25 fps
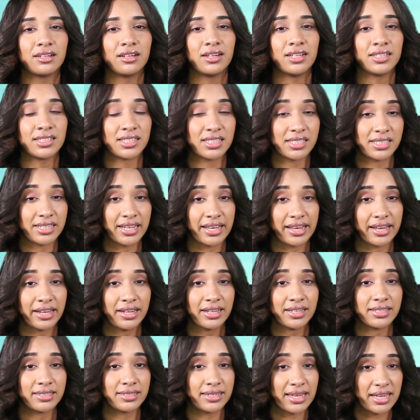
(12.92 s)

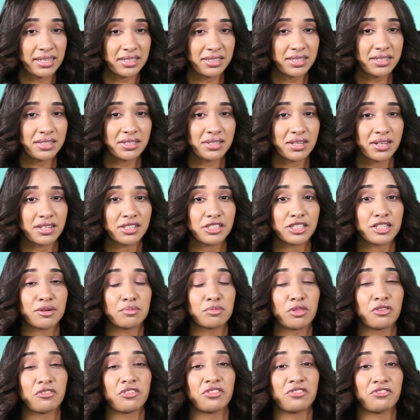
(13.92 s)
Today, let's discuss
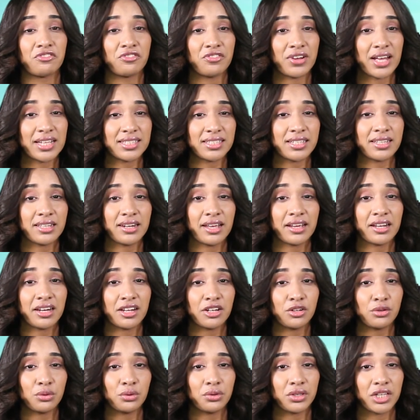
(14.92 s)
some fascinating
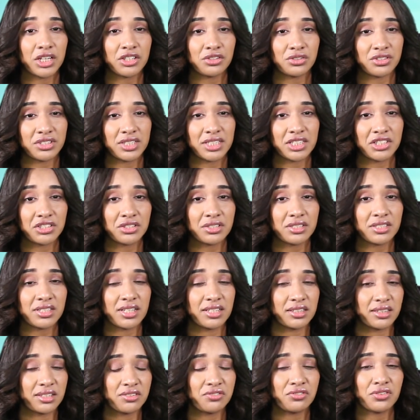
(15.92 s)
New Year traditions
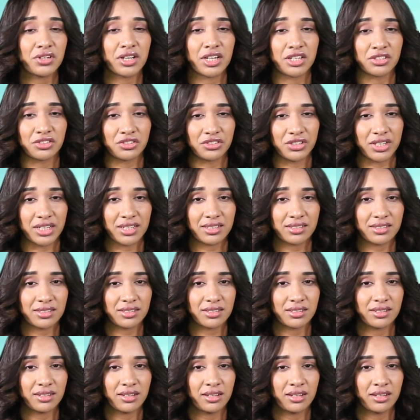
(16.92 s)
in different countries.